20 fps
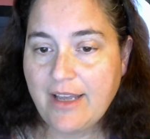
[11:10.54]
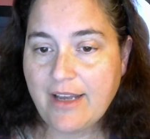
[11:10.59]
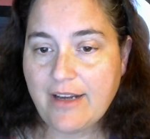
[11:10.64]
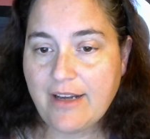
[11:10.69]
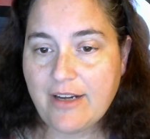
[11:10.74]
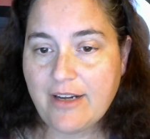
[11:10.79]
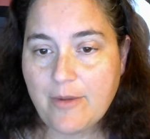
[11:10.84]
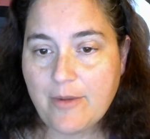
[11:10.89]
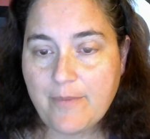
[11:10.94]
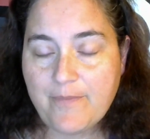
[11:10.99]

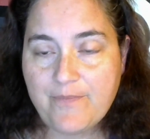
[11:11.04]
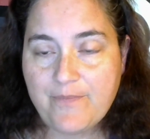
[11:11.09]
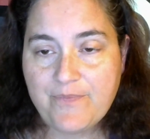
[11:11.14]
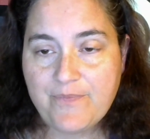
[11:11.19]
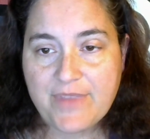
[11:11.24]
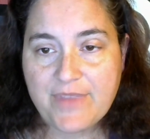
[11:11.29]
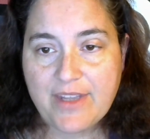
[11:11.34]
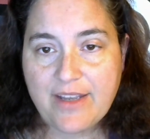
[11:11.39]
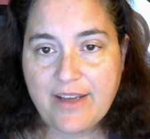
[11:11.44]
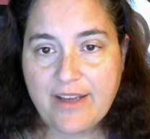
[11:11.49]

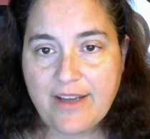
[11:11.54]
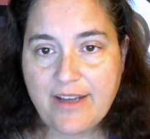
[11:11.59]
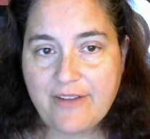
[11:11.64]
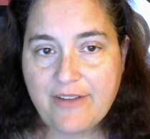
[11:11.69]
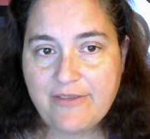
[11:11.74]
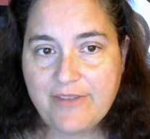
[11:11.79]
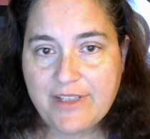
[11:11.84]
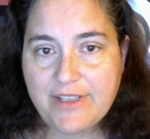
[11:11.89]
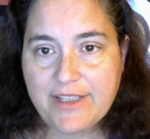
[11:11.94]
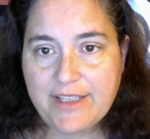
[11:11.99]

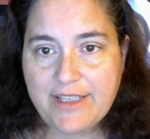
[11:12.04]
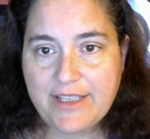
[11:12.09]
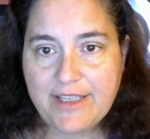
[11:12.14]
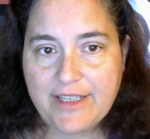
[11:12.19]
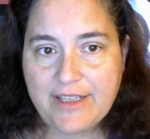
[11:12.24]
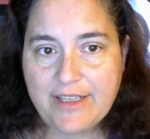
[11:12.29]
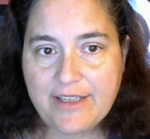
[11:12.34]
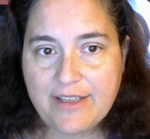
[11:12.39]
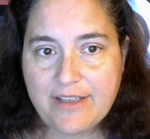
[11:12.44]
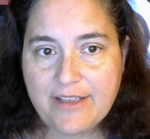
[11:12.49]
I feel
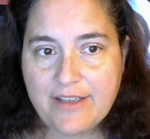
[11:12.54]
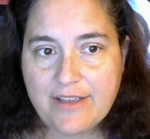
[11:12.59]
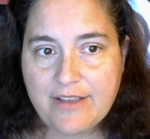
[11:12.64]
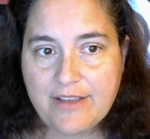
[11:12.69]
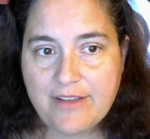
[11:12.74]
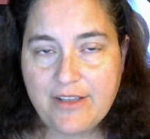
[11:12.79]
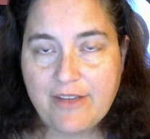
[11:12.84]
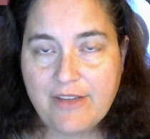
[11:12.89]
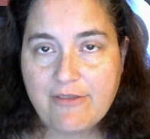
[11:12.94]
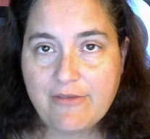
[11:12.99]
like
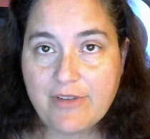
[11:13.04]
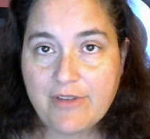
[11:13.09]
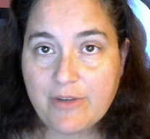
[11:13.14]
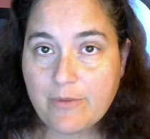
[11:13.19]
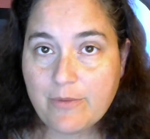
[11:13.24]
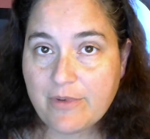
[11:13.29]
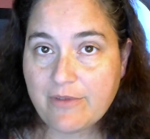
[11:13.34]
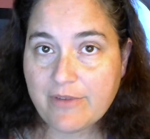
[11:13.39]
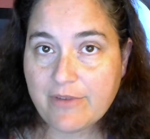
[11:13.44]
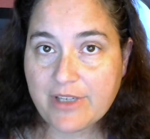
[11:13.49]
the
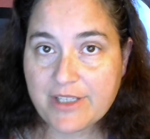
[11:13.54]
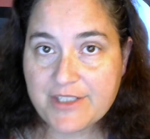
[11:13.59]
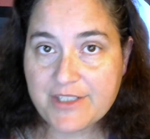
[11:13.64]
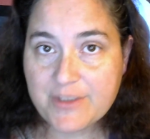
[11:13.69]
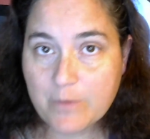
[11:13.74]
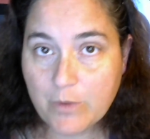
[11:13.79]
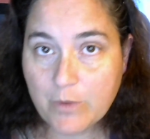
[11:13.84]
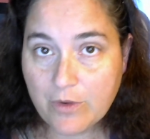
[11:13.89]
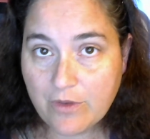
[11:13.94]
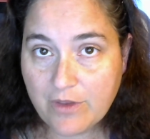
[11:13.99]
event went very
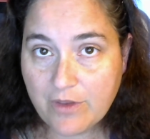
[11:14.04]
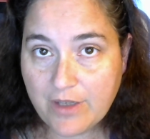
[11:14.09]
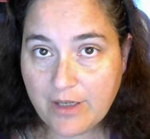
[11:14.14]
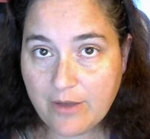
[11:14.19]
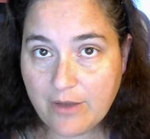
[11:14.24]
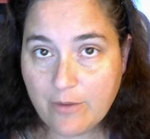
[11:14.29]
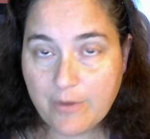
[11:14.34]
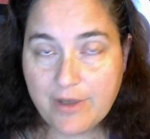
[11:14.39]
smoothly.